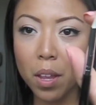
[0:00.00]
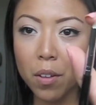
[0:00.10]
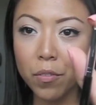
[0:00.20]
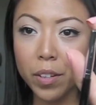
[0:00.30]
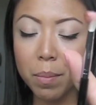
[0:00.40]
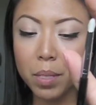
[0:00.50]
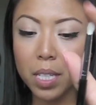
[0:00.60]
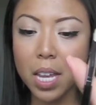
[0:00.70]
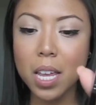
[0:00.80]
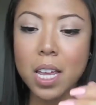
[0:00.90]

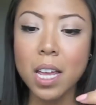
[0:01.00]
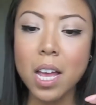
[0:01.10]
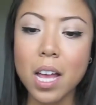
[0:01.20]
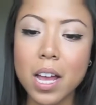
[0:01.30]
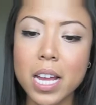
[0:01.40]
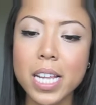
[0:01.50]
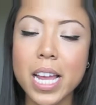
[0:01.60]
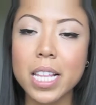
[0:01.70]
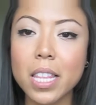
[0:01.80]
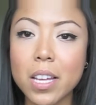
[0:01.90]
flimsy.
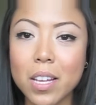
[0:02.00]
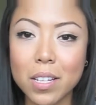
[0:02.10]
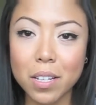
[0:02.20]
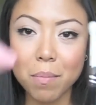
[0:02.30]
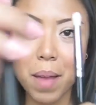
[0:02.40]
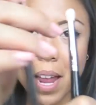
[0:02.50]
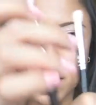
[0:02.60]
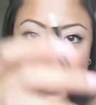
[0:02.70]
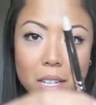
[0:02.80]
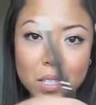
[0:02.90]
Unlike the
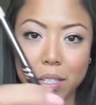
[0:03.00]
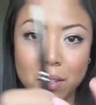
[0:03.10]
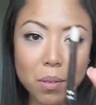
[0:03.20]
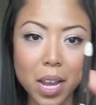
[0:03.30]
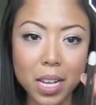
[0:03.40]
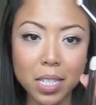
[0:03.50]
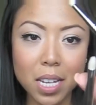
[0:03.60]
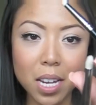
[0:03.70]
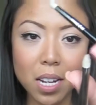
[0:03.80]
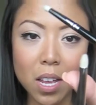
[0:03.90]
MAC
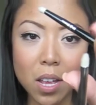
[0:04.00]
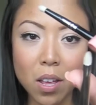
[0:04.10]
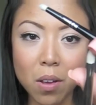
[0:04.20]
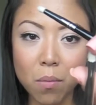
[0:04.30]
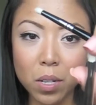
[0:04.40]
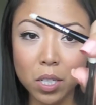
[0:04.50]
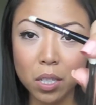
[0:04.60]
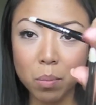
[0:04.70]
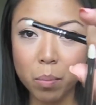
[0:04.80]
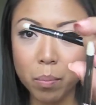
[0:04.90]
219, which
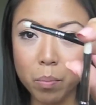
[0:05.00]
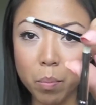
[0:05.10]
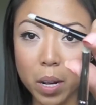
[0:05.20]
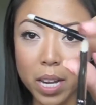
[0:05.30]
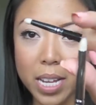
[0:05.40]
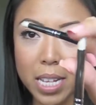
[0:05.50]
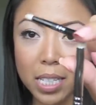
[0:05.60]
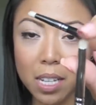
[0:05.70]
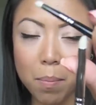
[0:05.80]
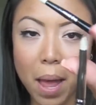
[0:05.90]
is pretty
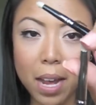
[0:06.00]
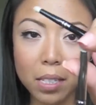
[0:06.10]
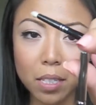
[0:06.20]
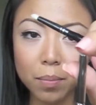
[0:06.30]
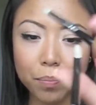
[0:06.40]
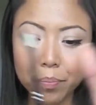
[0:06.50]
densely packed,